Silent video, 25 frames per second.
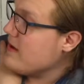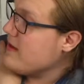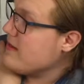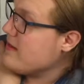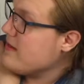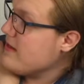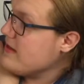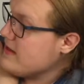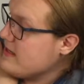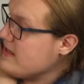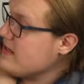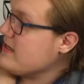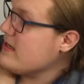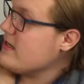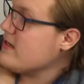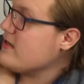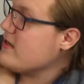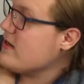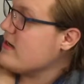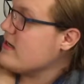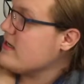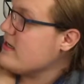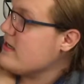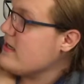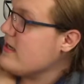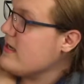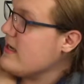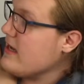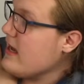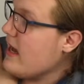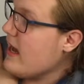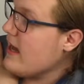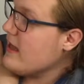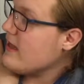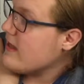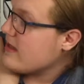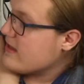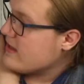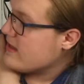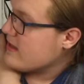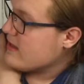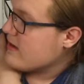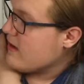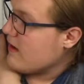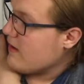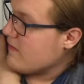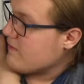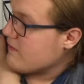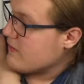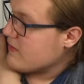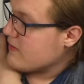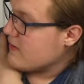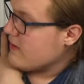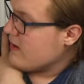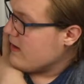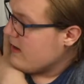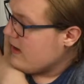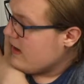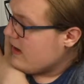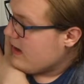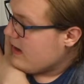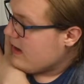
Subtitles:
This is interesting. I like the cover.